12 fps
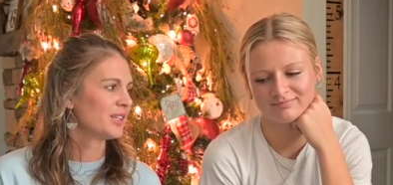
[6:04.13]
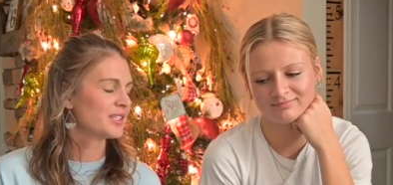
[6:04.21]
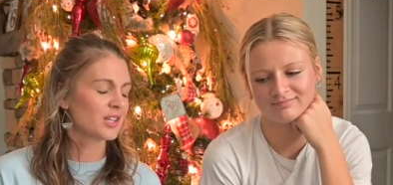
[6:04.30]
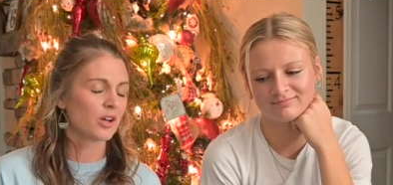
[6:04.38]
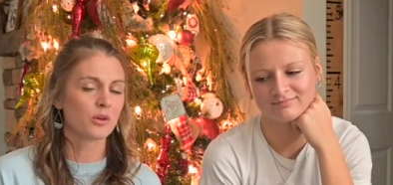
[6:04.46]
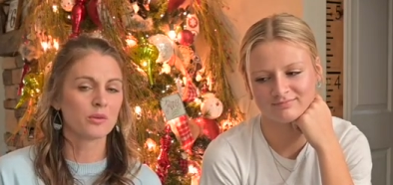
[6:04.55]

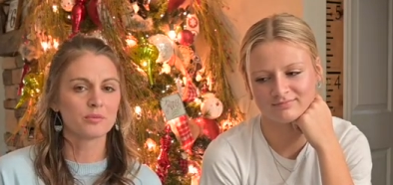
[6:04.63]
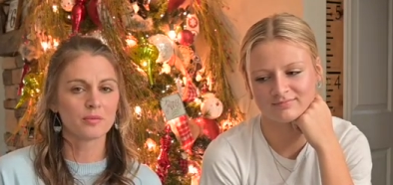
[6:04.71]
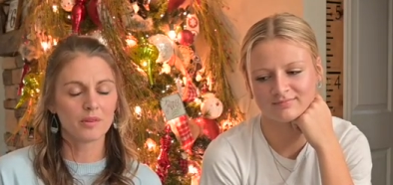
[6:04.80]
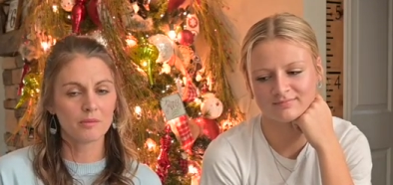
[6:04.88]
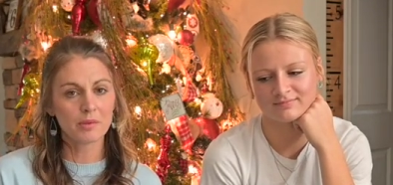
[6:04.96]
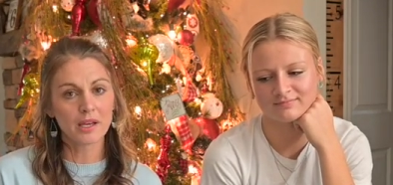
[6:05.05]
Speaker 1: So,
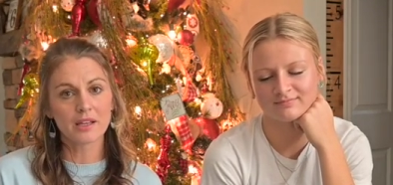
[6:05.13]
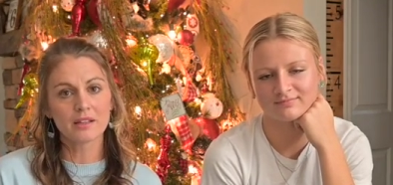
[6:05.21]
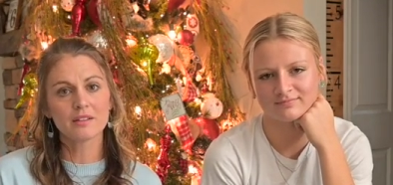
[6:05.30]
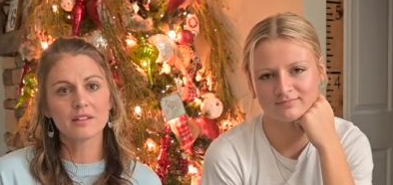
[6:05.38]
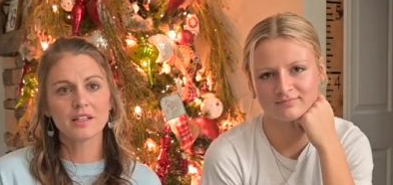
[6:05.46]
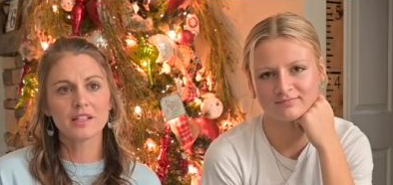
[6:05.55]
but
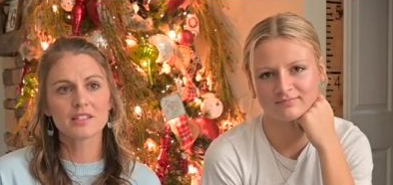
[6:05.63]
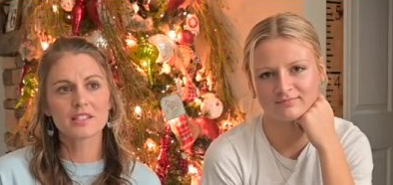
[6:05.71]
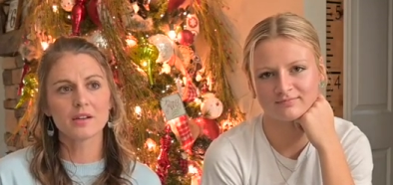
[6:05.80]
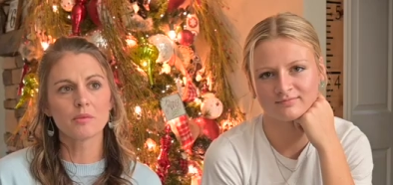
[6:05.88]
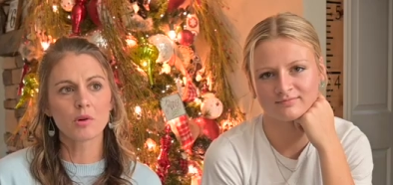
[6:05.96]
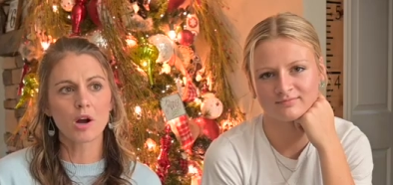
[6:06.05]
it's
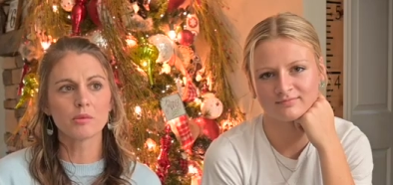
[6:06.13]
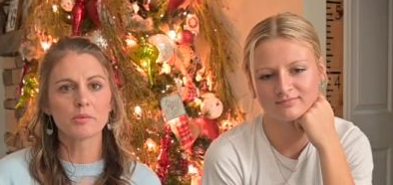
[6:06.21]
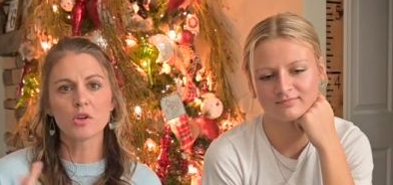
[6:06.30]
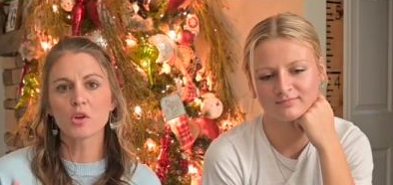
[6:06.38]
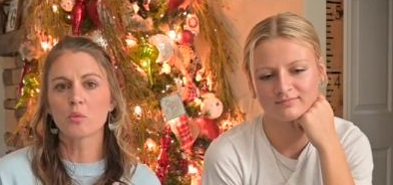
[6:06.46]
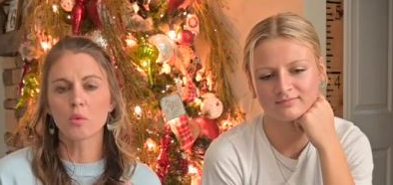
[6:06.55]
a
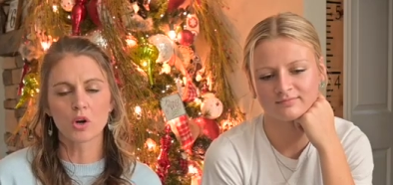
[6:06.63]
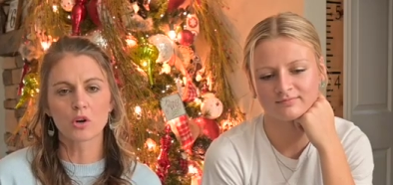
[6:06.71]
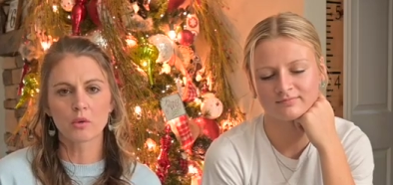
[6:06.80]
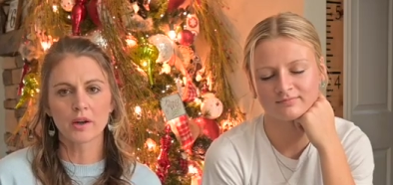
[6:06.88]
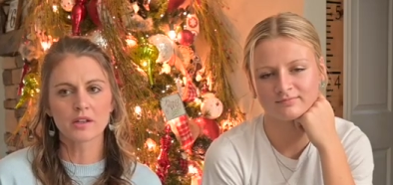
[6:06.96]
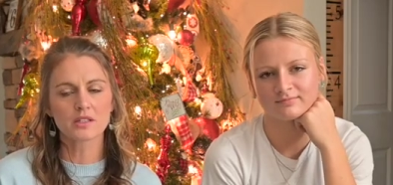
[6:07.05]
problem you can
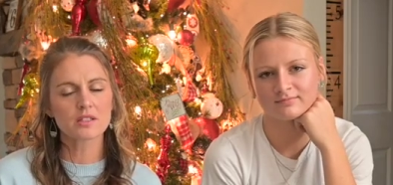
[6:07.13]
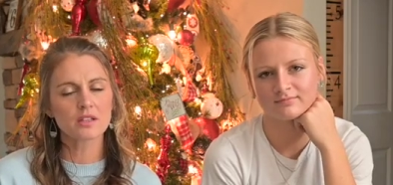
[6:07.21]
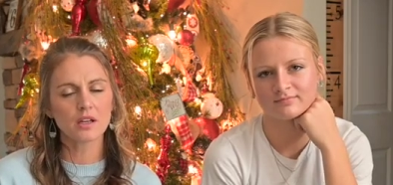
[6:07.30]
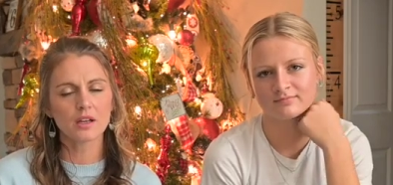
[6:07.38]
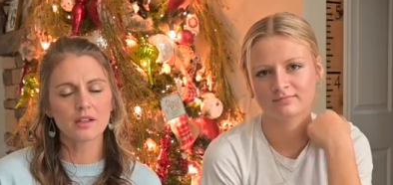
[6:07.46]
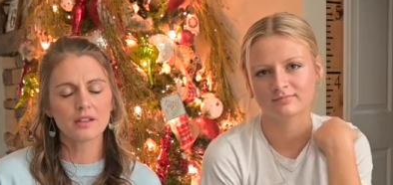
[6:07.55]
work around because it's
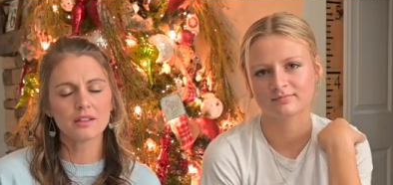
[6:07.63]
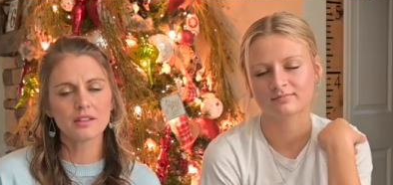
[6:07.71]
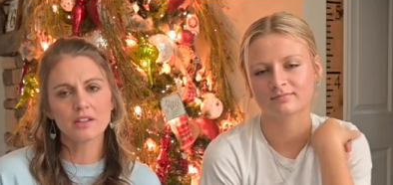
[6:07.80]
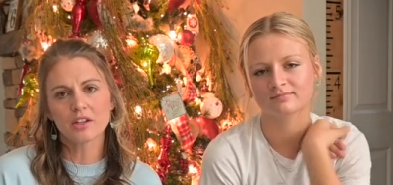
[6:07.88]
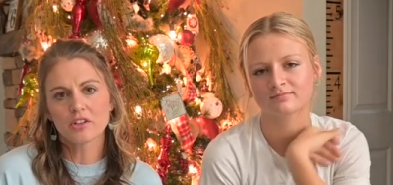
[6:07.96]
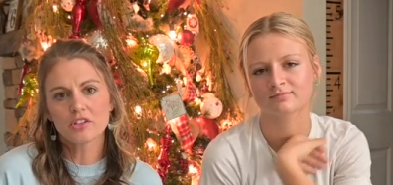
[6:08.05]
not,
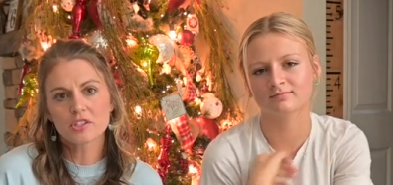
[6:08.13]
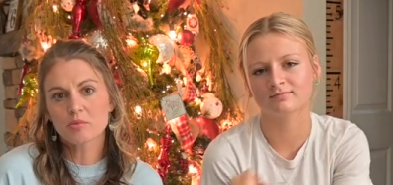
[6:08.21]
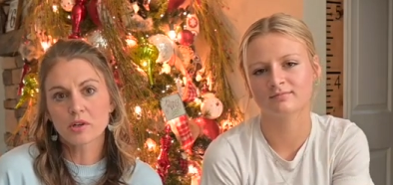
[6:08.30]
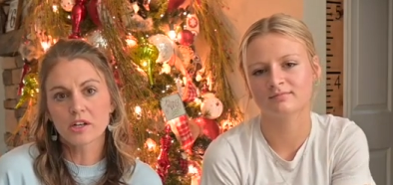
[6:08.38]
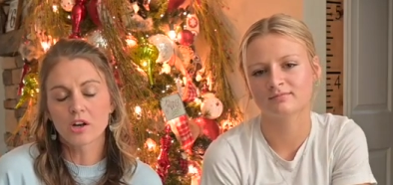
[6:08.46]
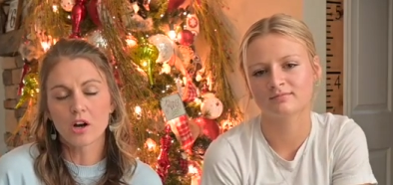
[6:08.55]
you know, you can just
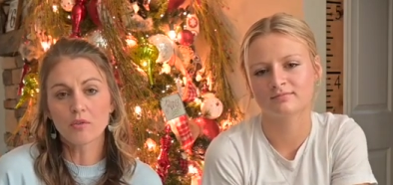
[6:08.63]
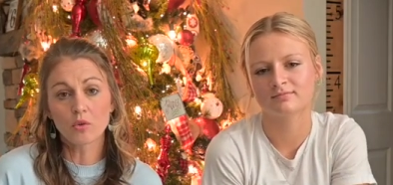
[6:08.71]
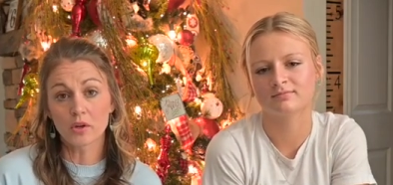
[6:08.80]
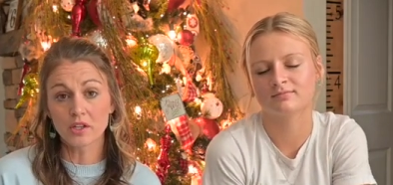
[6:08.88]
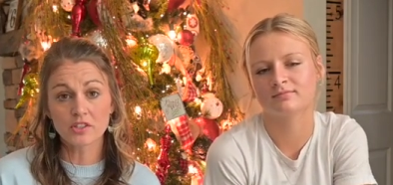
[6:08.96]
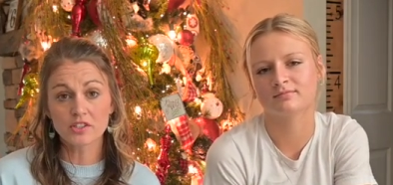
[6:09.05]
print it off
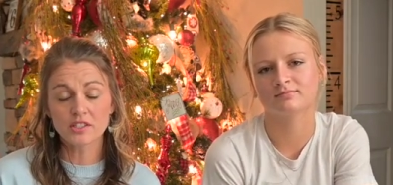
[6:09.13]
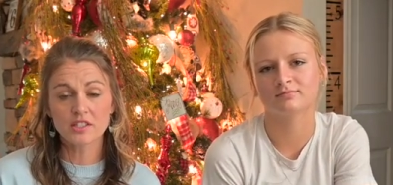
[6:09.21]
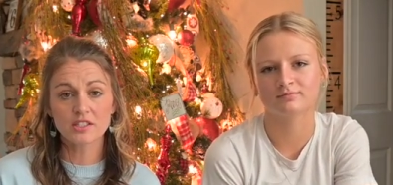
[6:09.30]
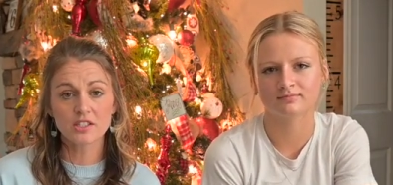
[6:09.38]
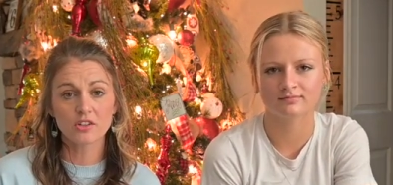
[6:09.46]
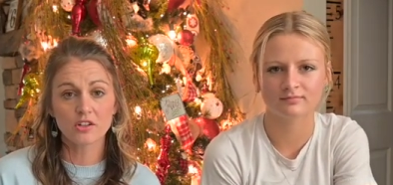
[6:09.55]
or you can just
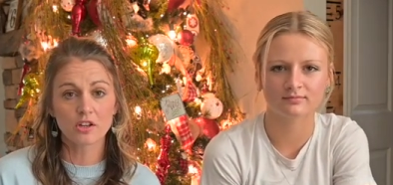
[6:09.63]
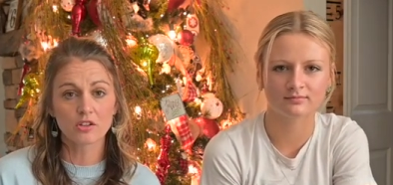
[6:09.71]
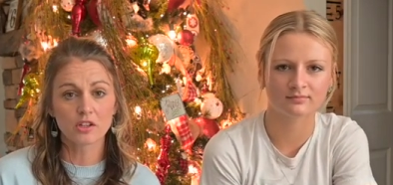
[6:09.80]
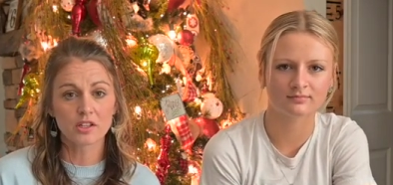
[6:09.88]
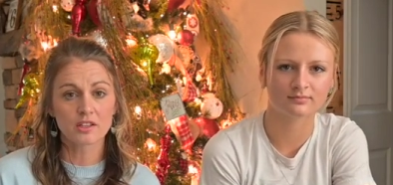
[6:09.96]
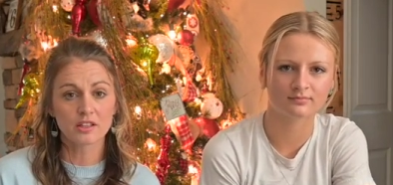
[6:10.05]
continue to go
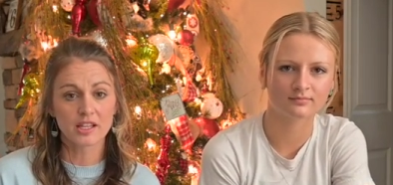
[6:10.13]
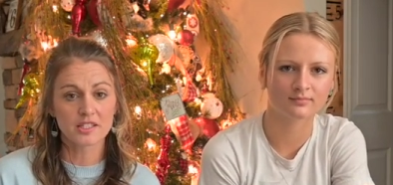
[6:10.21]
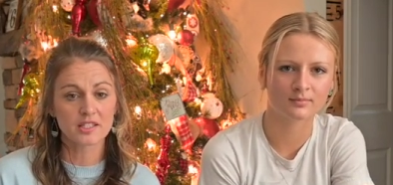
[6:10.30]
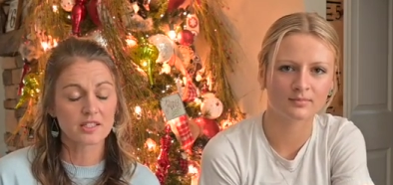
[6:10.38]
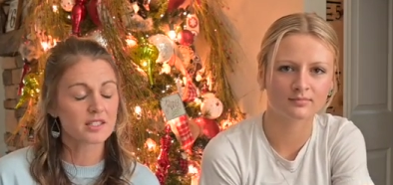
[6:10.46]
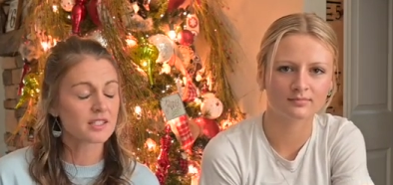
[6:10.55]
look at the
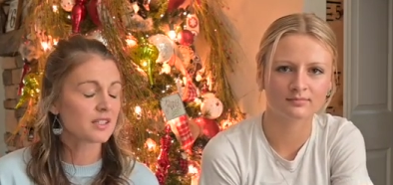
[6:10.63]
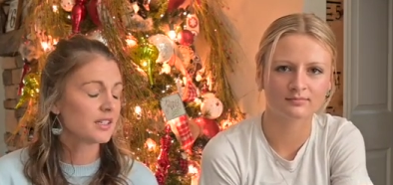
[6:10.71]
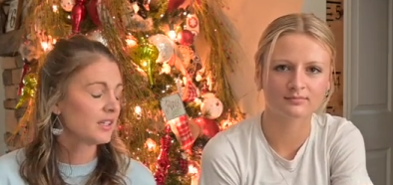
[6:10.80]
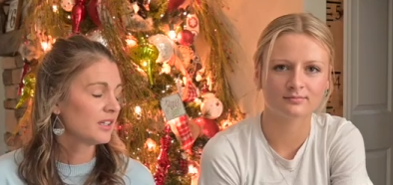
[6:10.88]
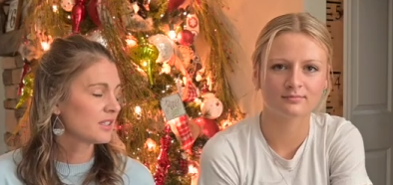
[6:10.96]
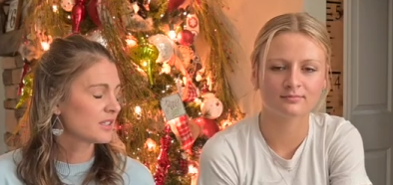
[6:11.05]
lessons.
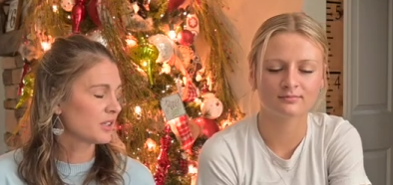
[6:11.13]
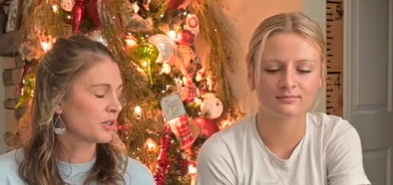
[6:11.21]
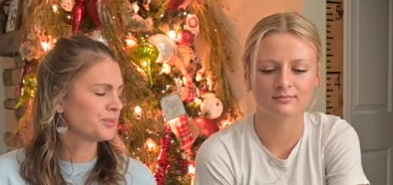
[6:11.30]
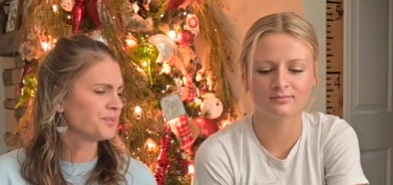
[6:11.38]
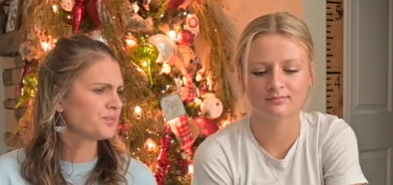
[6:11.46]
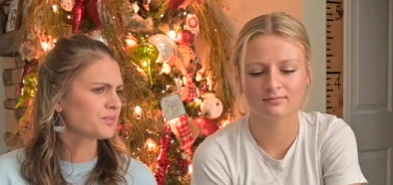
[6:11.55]

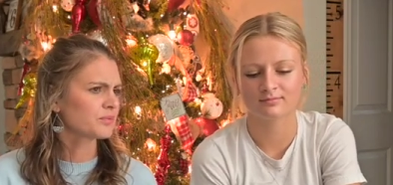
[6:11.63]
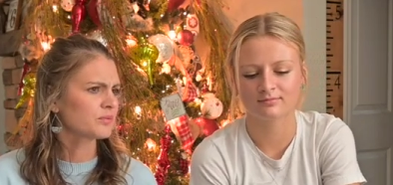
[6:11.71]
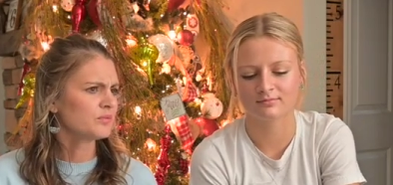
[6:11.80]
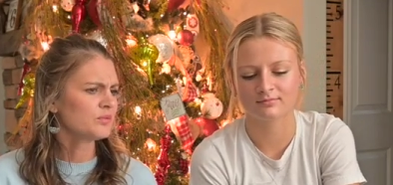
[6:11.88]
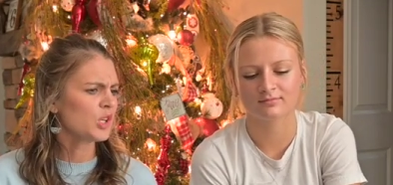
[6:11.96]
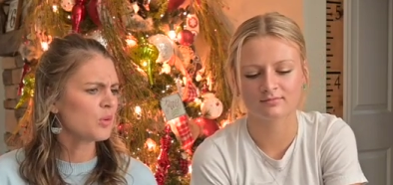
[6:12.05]
So
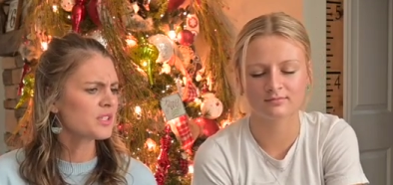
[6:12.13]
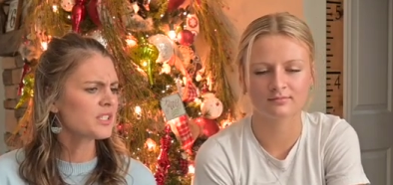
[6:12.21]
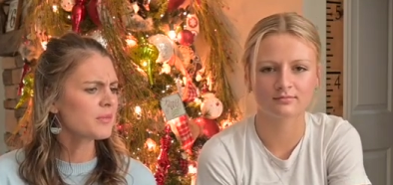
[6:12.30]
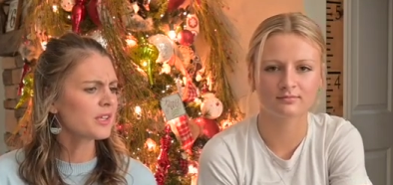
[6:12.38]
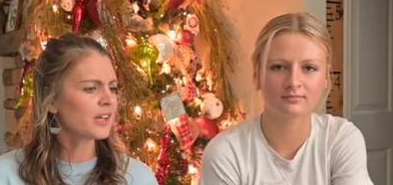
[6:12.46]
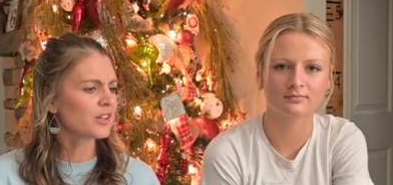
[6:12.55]
what's
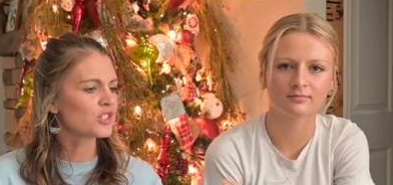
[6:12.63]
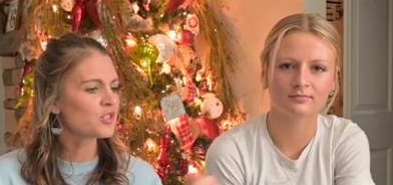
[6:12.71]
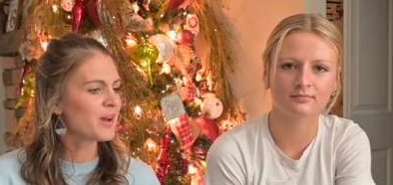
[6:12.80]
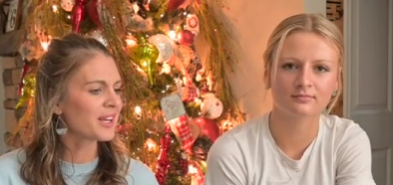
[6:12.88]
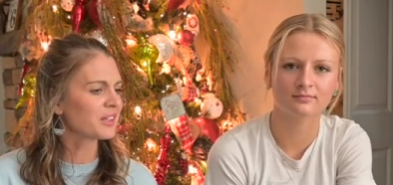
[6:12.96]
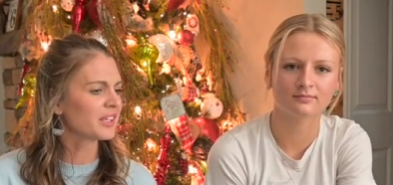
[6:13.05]
something else?
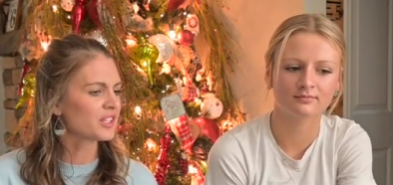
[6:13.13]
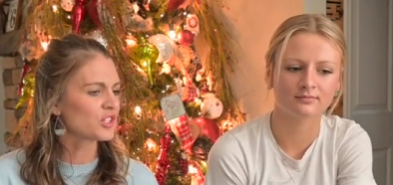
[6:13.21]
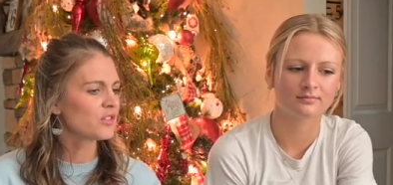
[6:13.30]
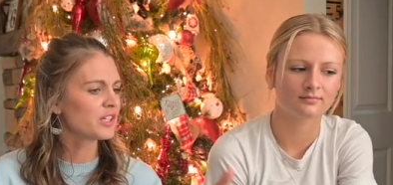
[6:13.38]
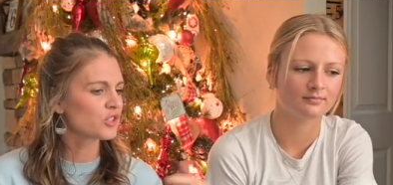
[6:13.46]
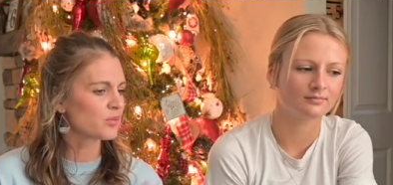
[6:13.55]
You made a
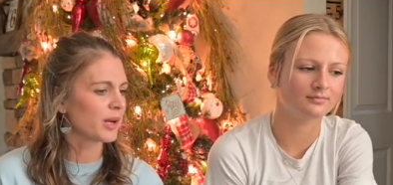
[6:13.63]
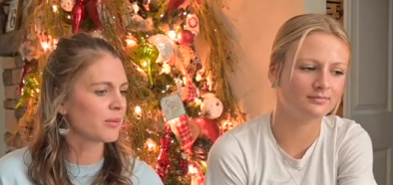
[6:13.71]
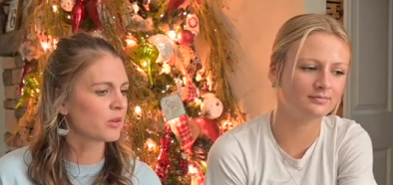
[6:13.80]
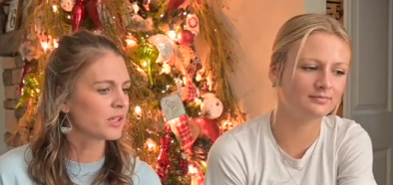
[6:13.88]
list. You can get your paper.